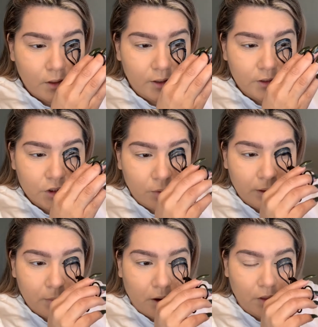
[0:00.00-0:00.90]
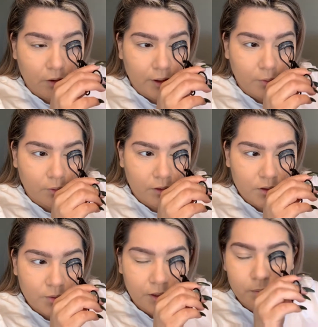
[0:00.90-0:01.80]
I just don't want to bother it with
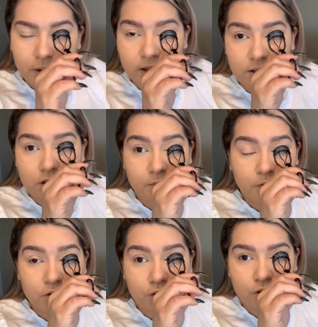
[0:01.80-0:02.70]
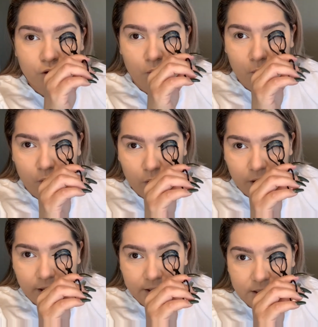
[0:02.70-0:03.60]
this week because it's supposed to snow more.
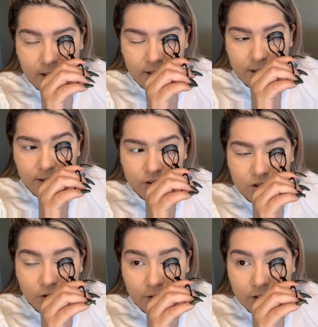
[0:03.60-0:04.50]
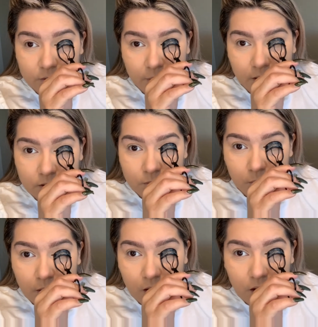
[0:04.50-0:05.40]
And it's going to snow next week as
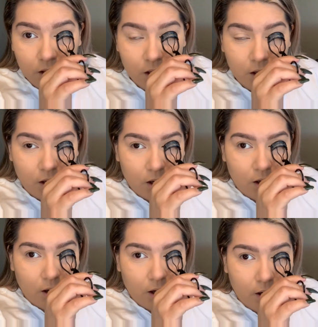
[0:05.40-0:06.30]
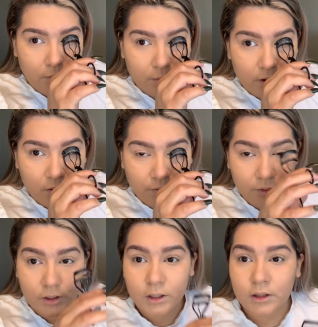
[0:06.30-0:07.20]
well. But
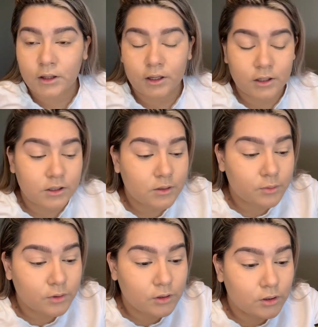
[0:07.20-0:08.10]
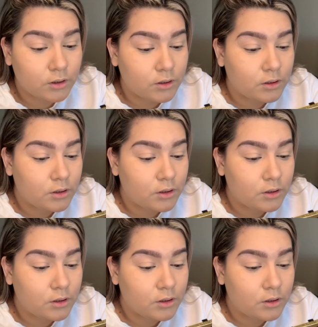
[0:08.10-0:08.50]
hopefully things will